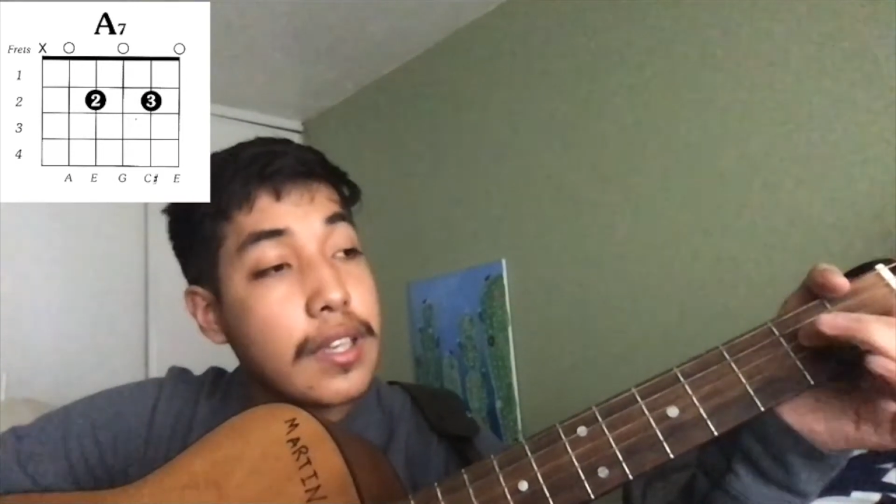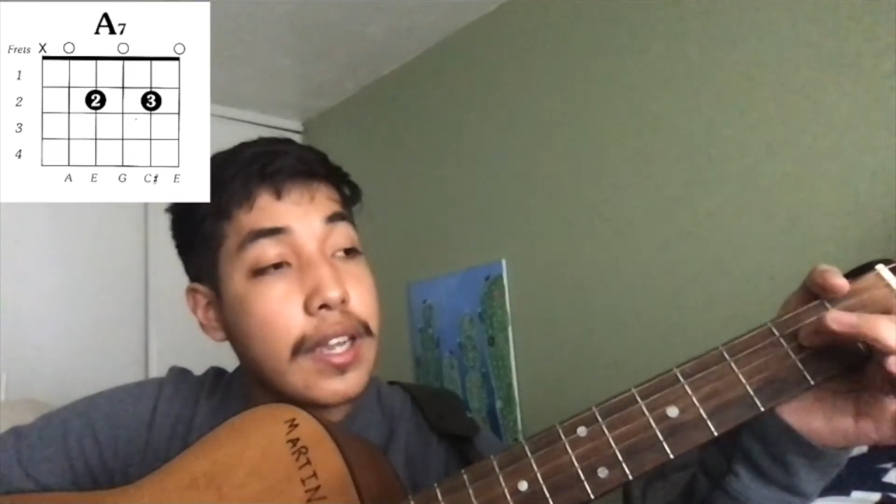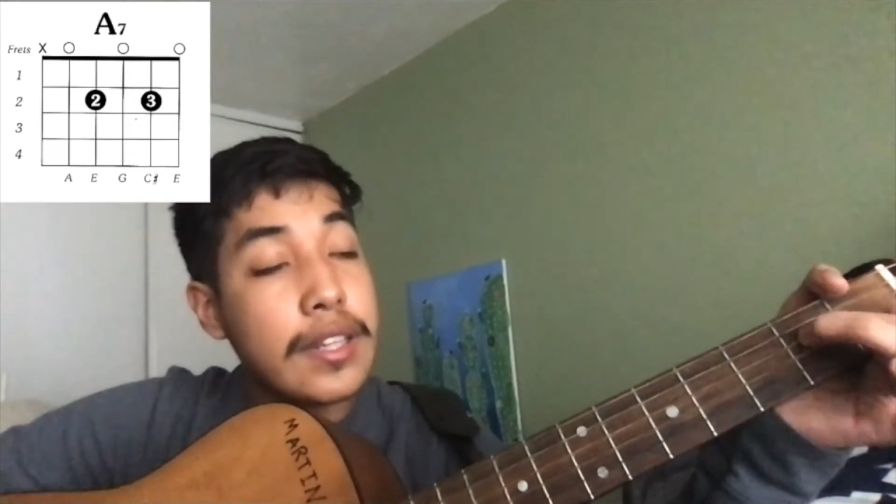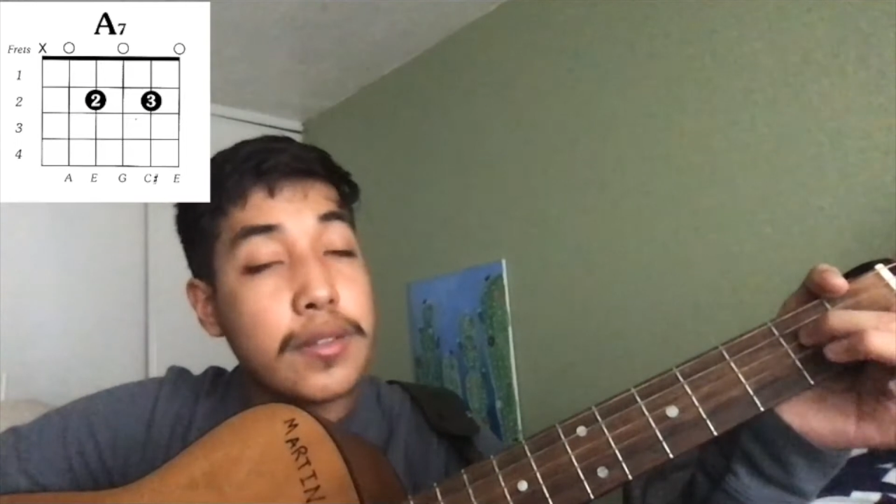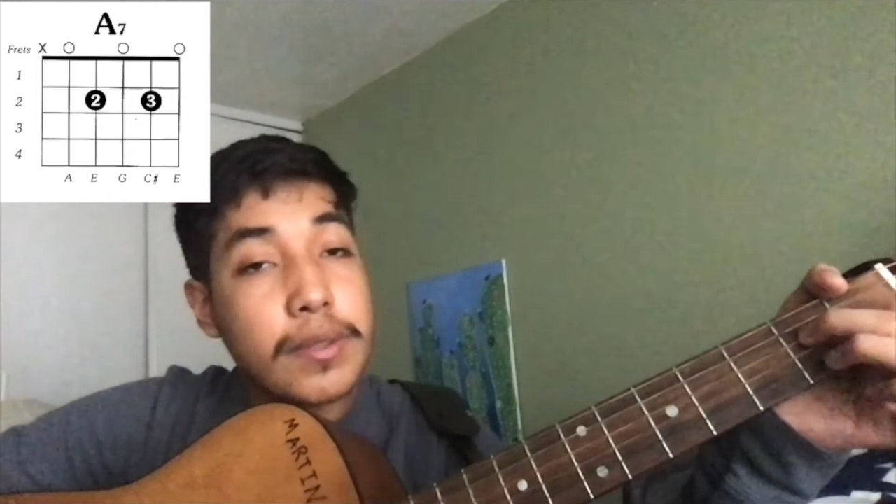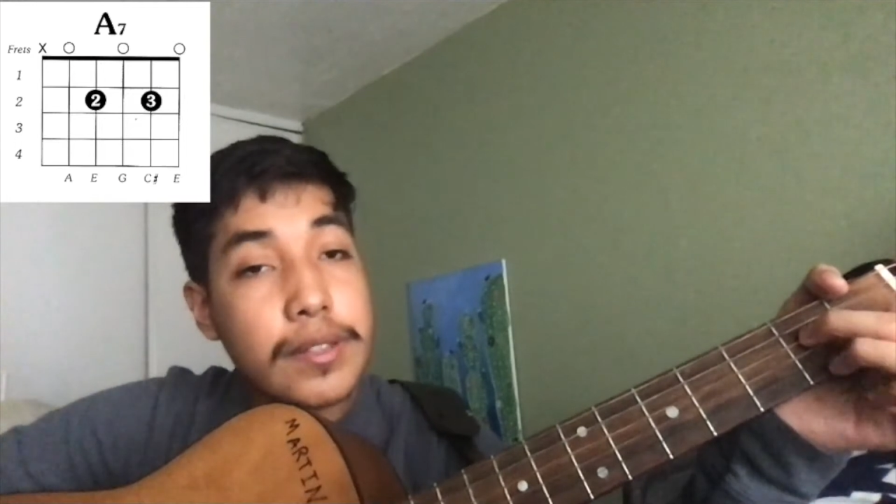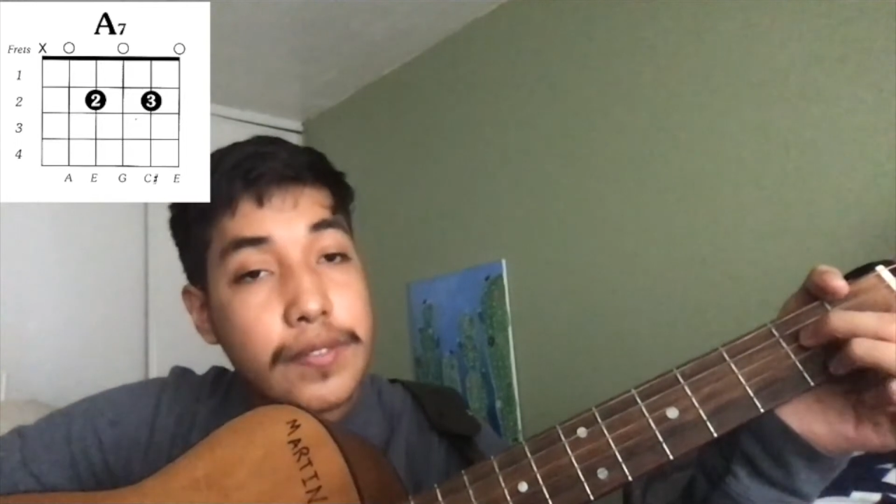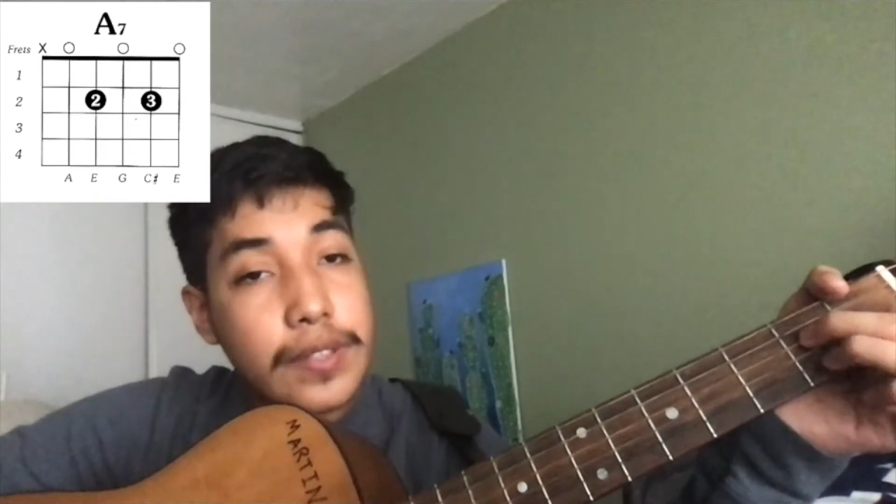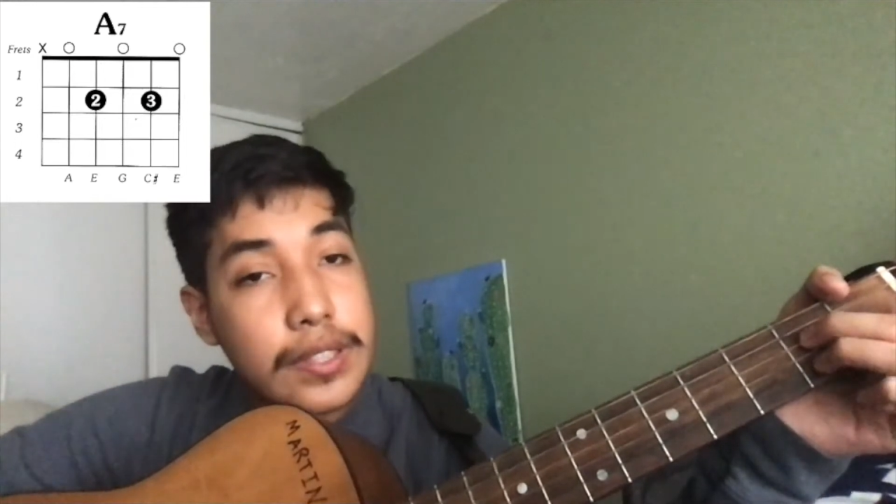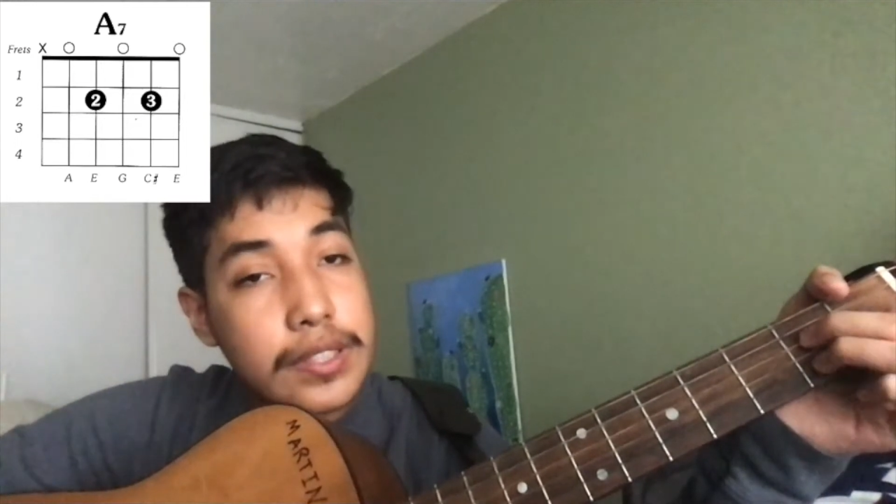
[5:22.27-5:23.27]
and your ring
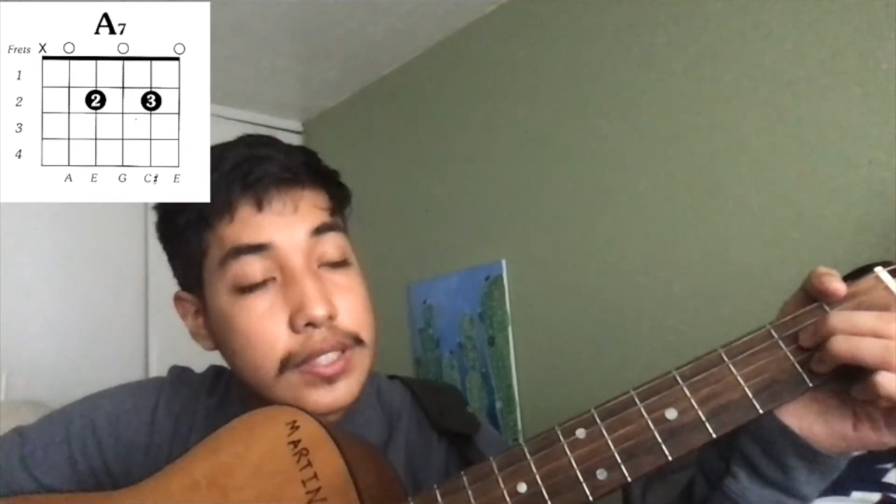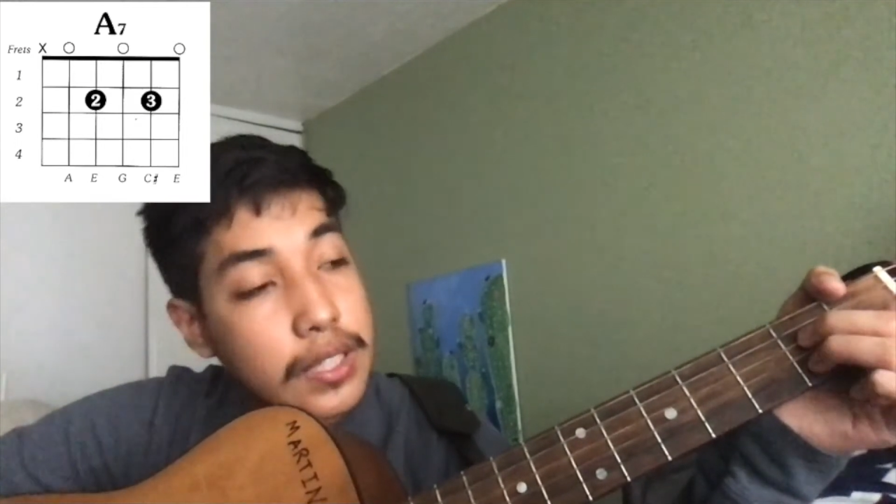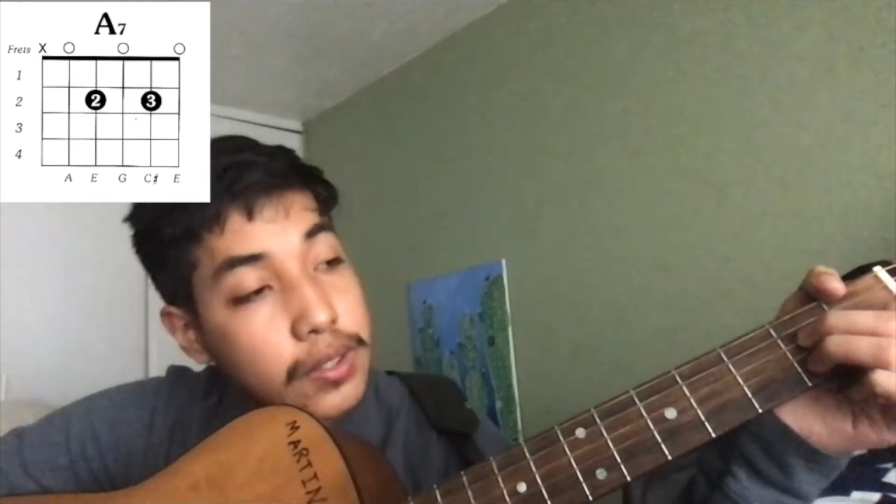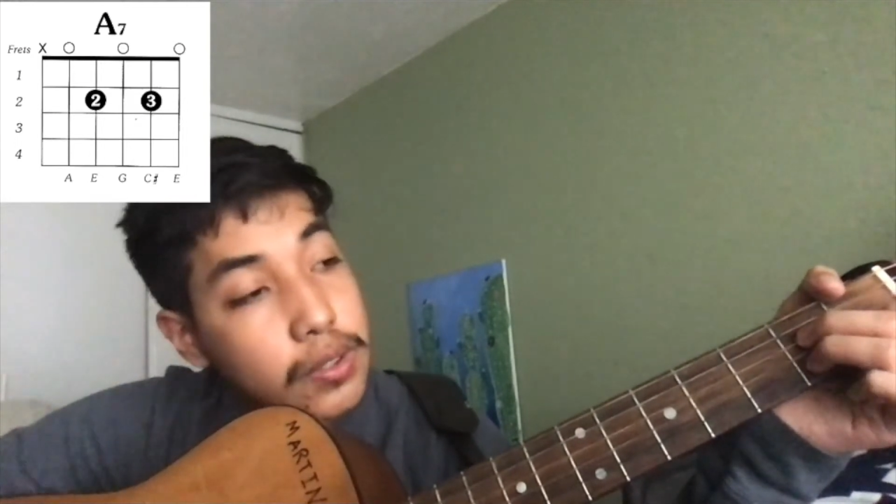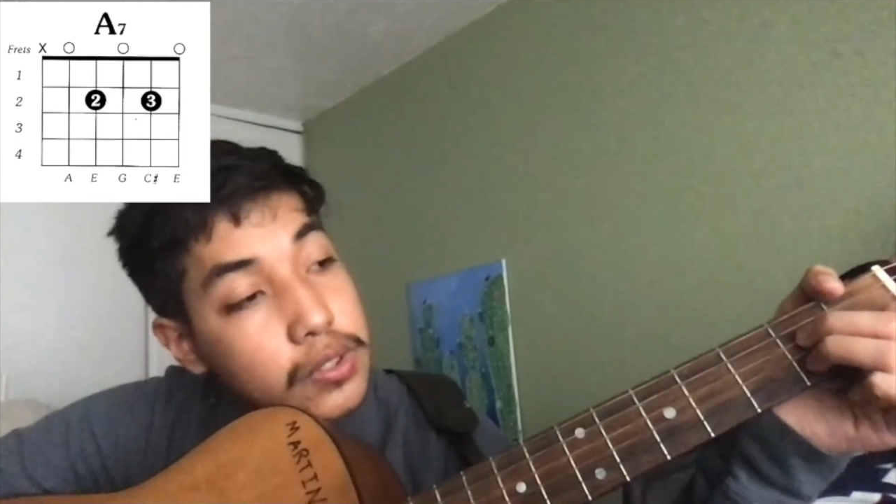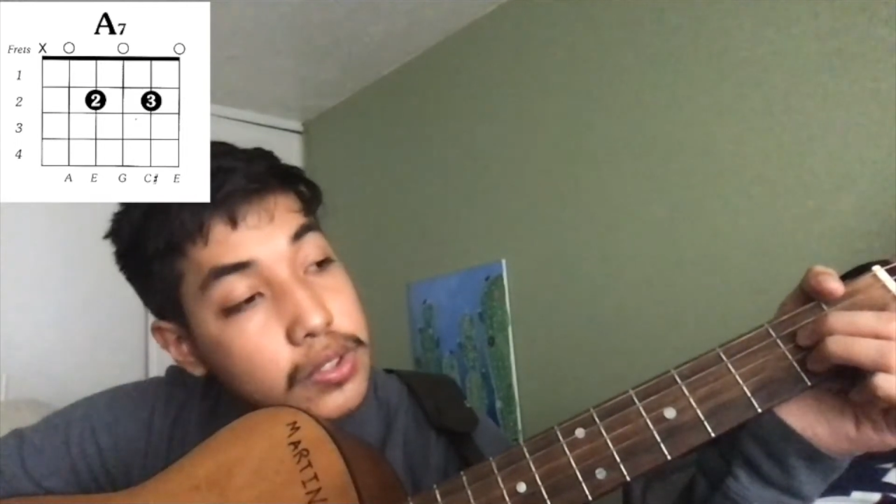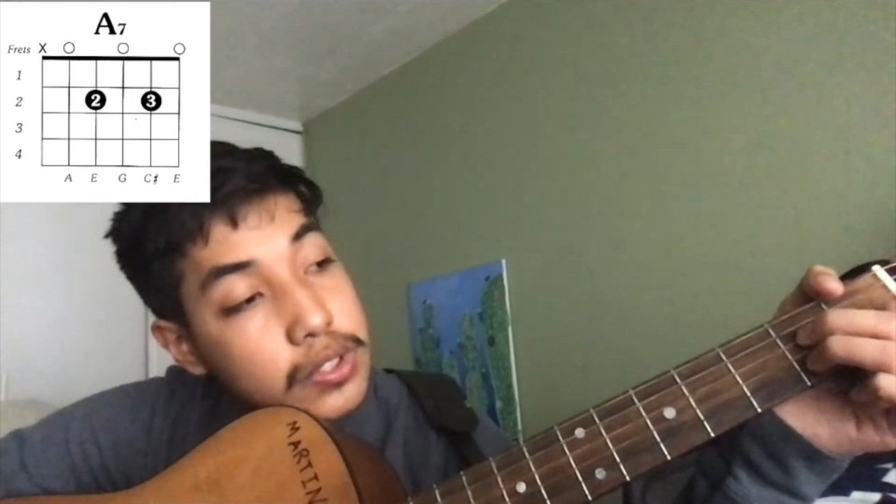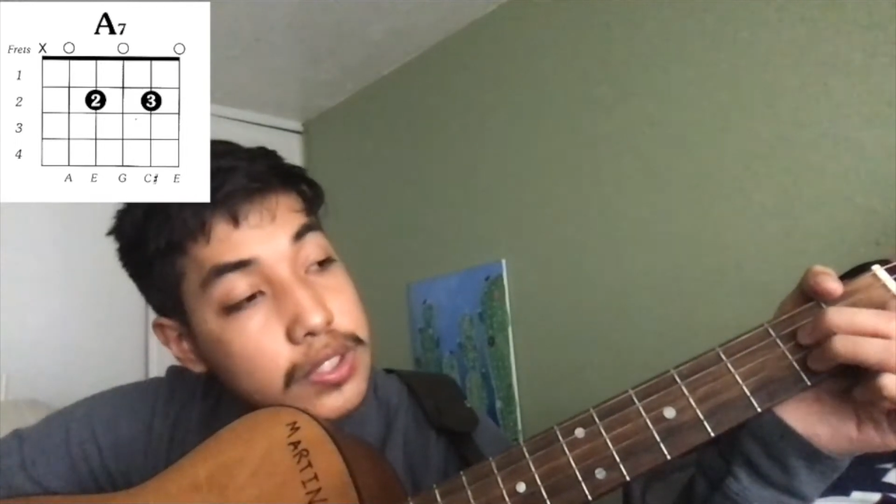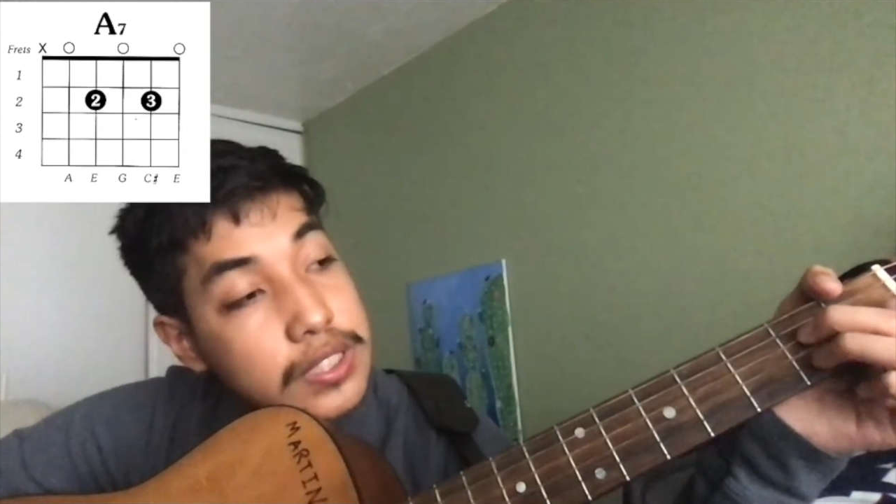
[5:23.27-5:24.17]
finger is gonna go to your